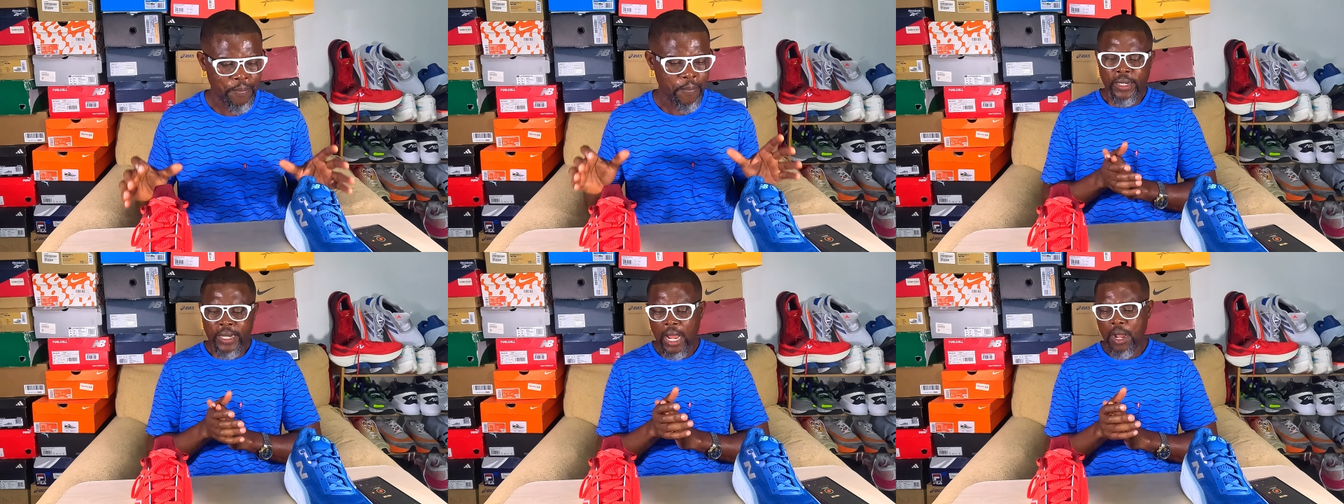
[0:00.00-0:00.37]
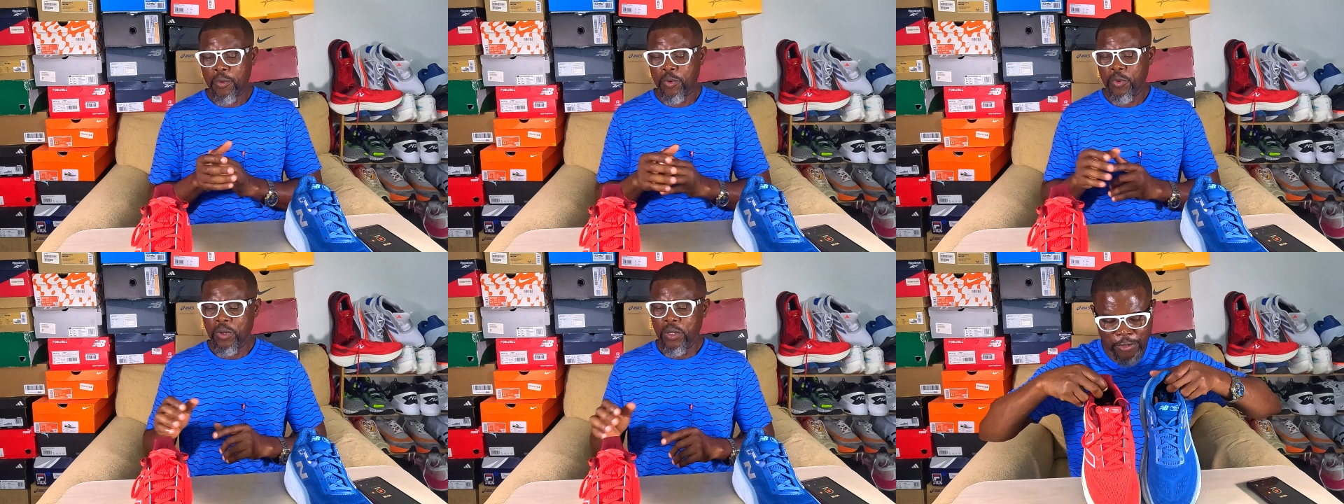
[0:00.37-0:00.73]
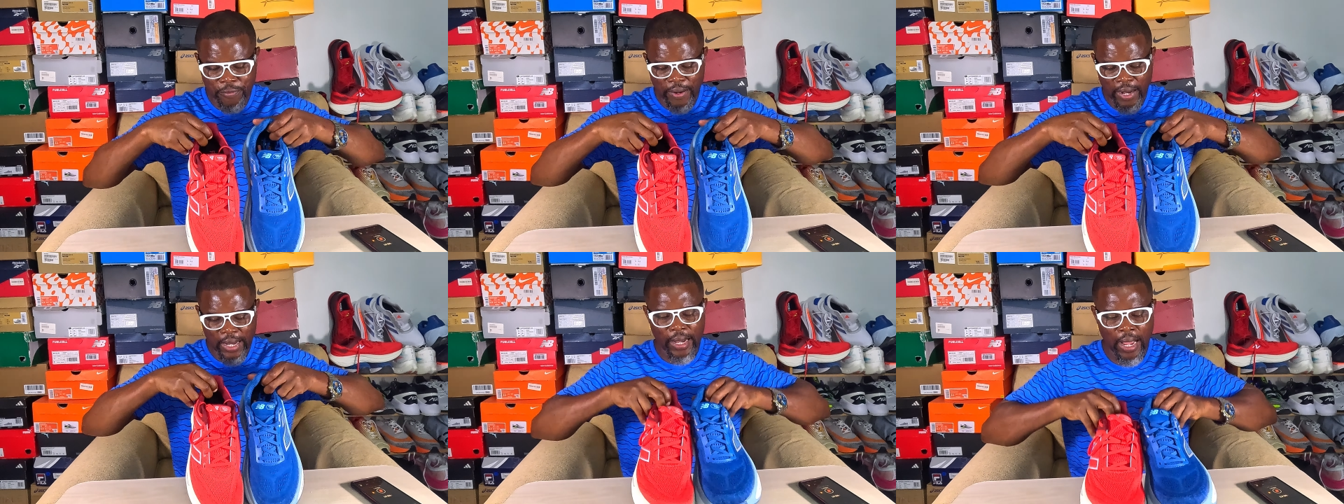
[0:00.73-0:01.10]
Now, if
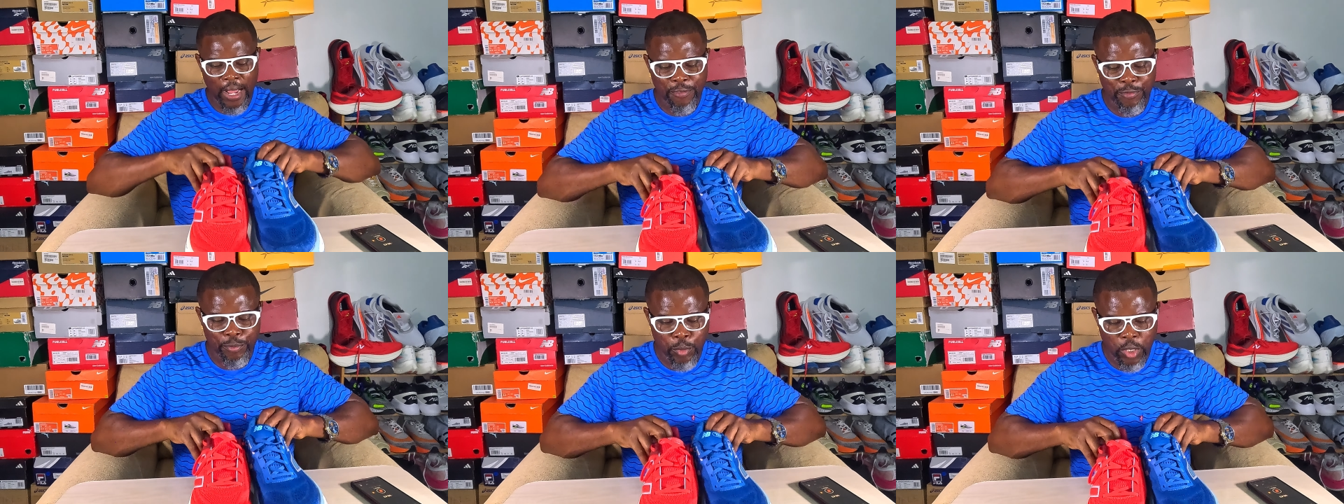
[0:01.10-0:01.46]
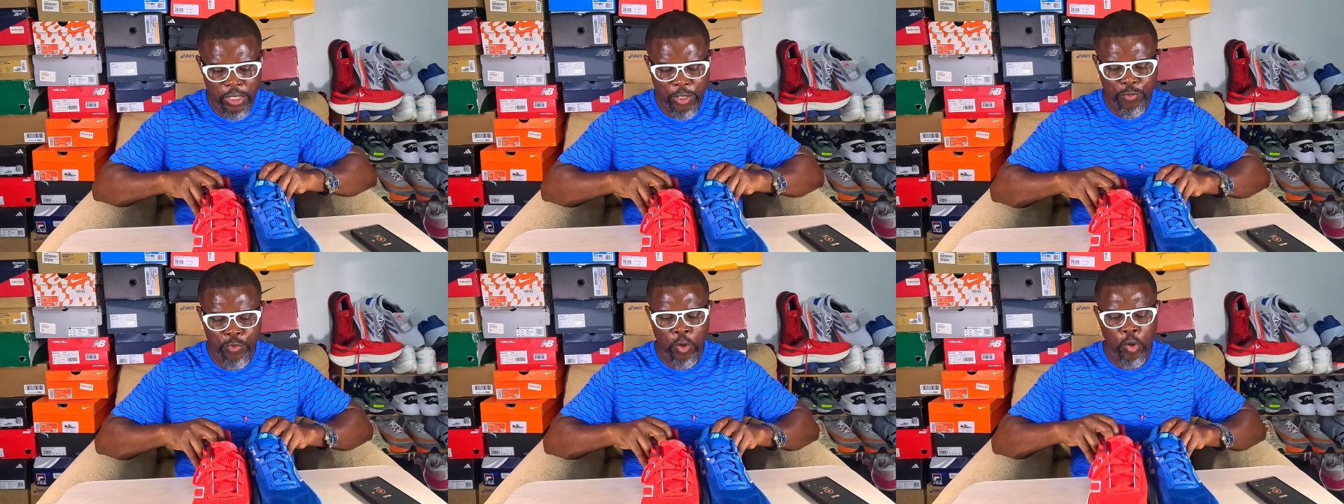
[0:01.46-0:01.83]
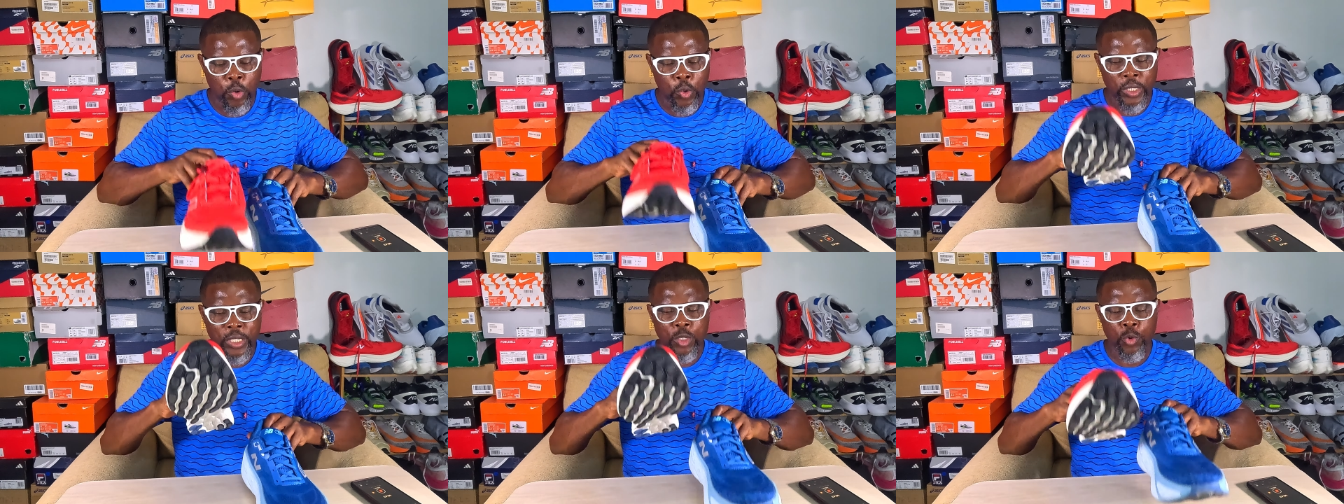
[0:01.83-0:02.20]
I have money for
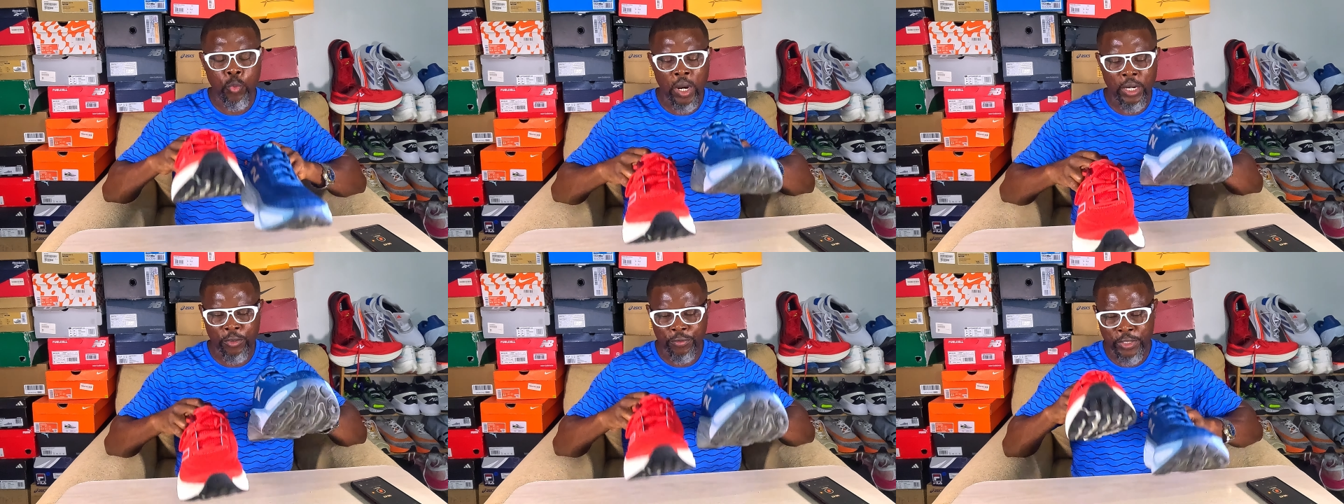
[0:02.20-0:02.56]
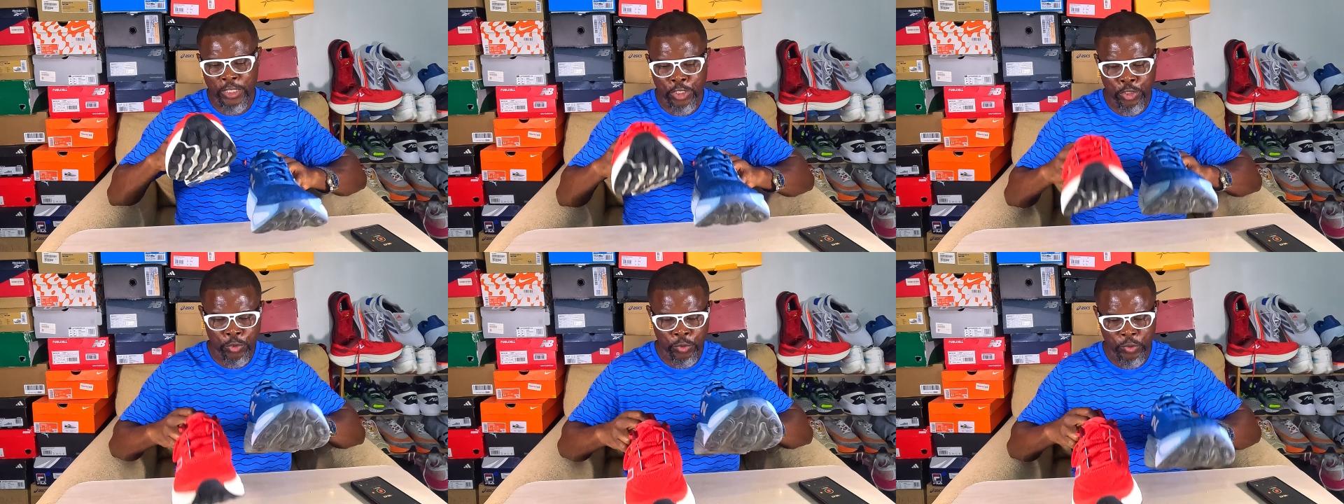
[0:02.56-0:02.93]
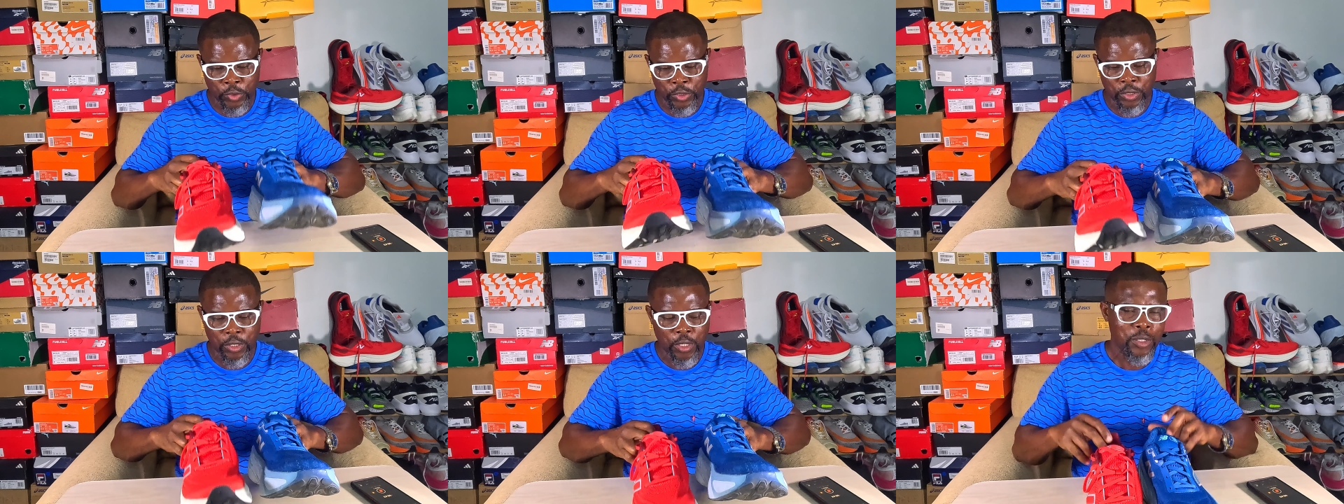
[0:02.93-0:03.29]
only one of these
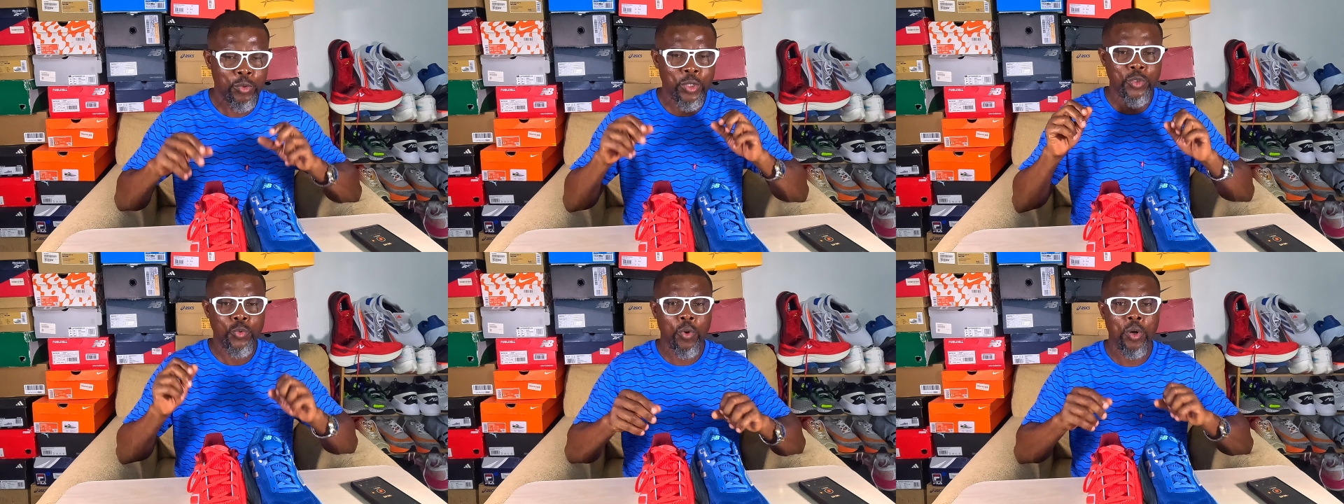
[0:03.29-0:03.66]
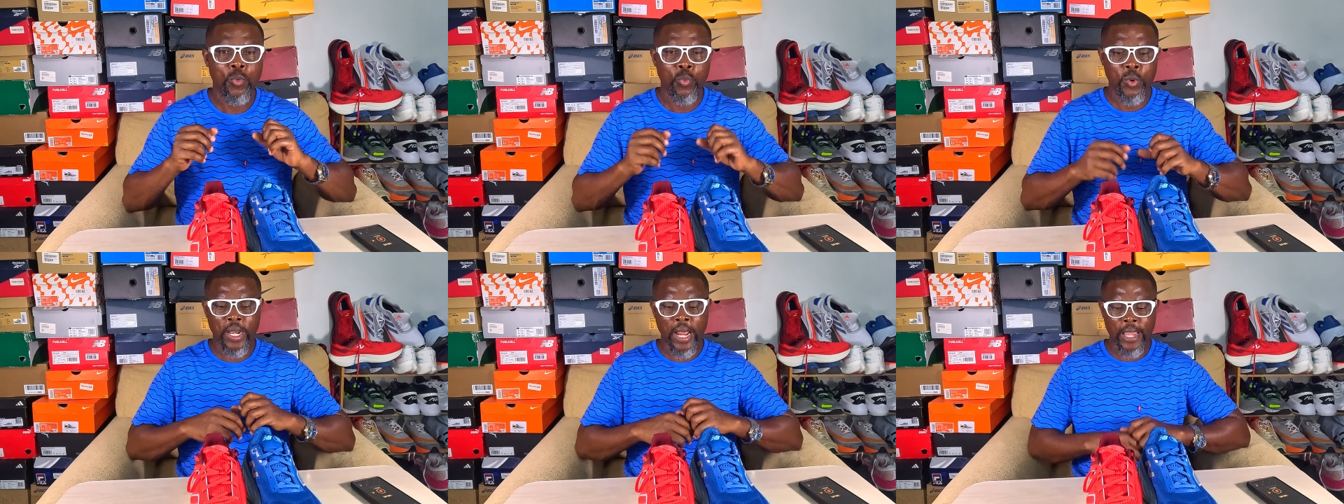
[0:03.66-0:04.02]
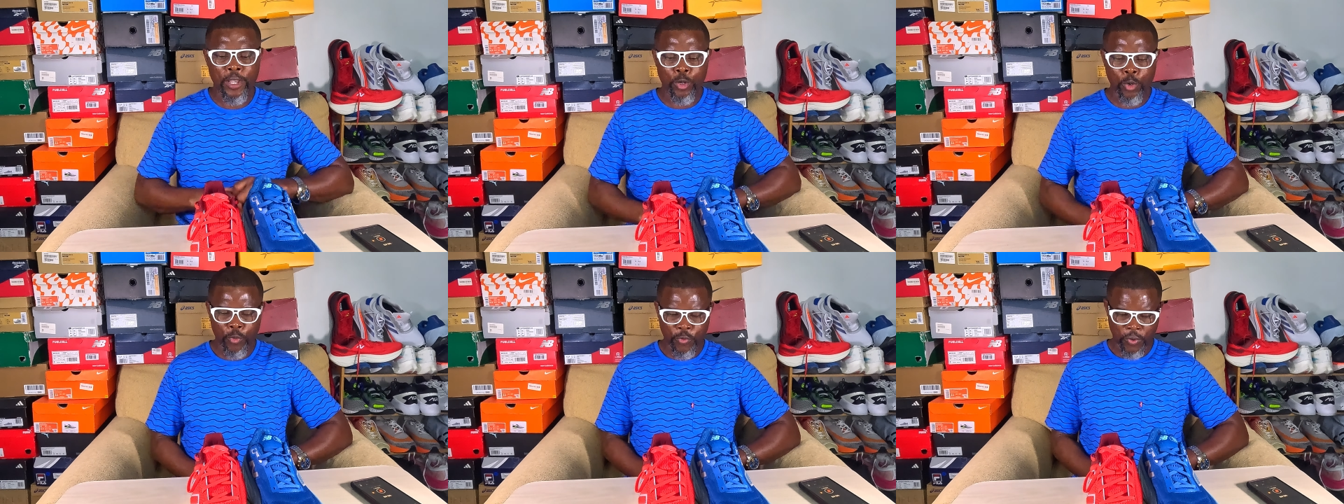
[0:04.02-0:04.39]
shoes, which one will I
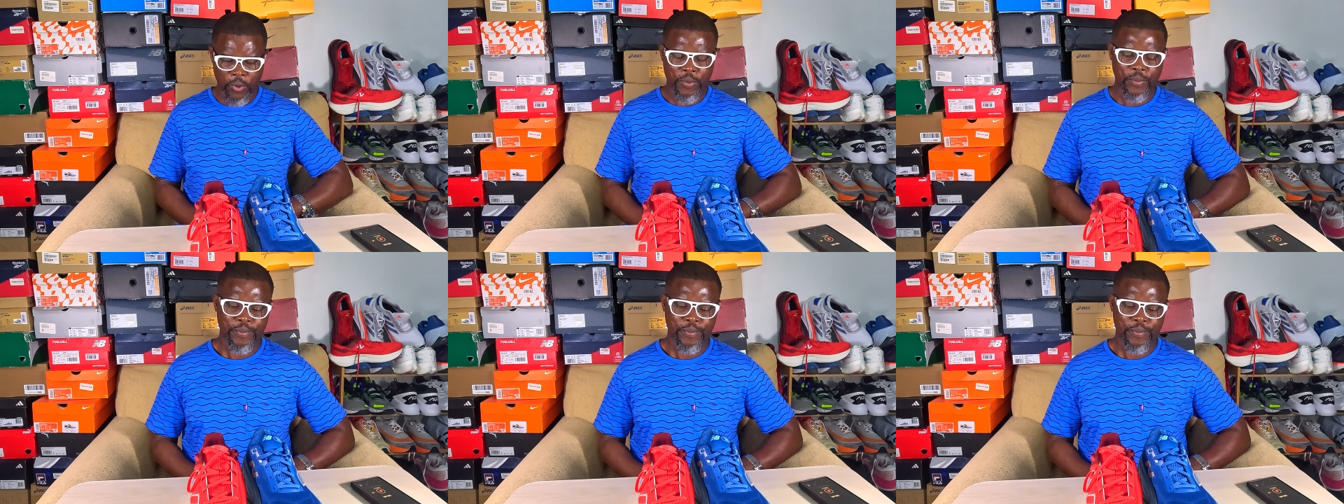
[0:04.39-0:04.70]
go for?